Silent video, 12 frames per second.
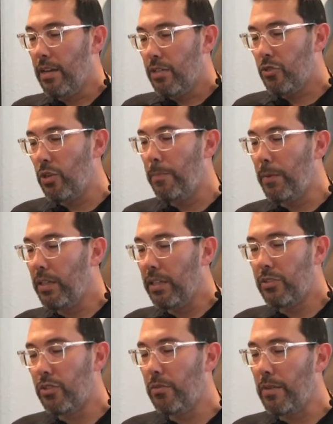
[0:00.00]
Triple a
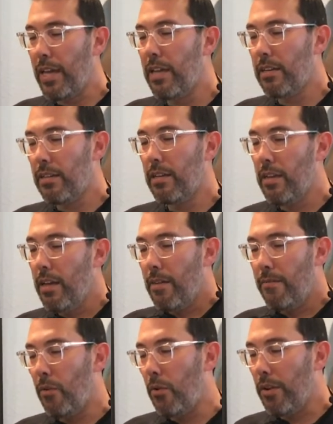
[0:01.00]
2 and
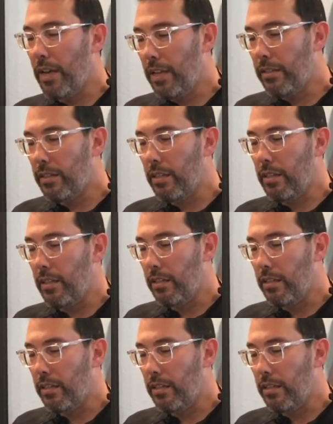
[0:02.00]
4 and E,